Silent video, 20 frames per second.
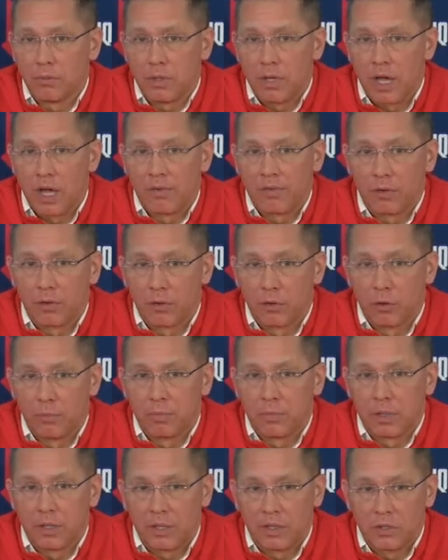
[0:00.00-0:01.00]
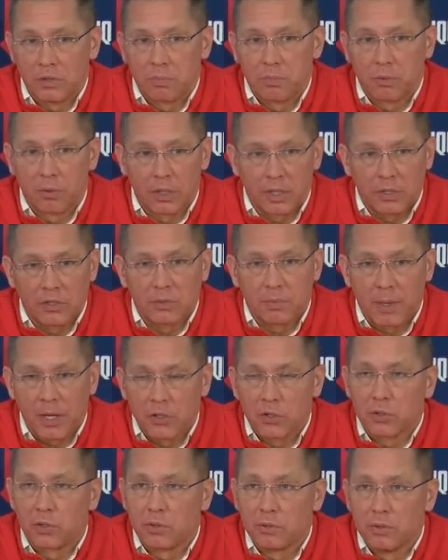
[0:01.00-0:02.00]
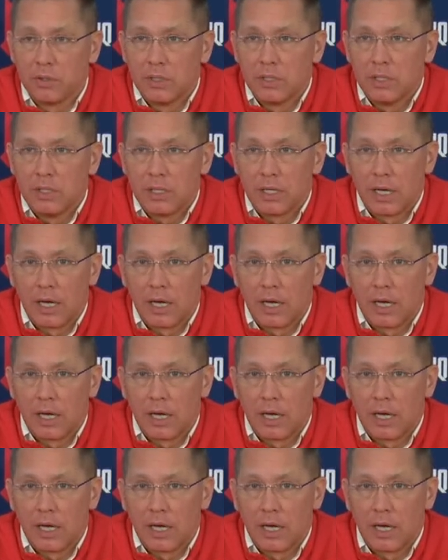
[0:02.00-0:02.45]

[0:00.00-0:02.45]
We have a group that is pretty special.